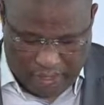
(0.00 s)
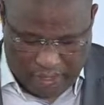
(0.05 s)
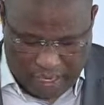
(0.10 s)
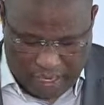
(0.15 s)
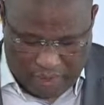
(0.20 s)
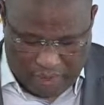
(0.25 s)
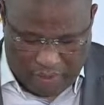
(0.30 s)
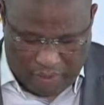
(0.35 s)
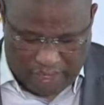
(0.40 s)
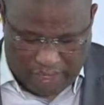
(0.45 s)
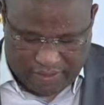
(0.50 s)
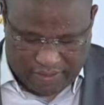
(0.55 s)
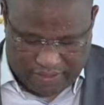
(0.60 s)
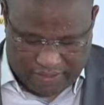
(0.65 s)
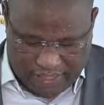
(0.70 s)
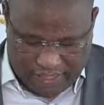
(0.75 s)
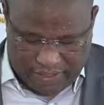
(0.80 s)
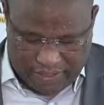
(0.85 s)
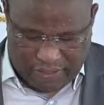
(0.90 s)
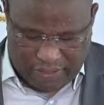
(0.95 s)
Our
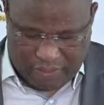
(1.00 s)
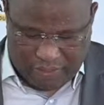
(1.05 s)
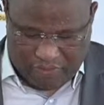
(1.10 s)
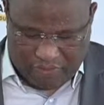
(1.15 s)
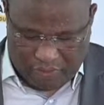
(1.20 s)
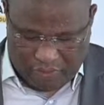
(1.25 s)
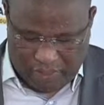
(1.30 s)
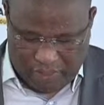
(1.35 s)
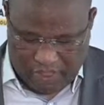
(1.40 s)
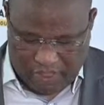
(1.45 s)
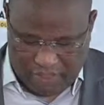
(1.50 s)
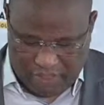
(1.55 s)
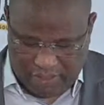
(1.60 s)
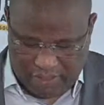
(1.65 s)
State Information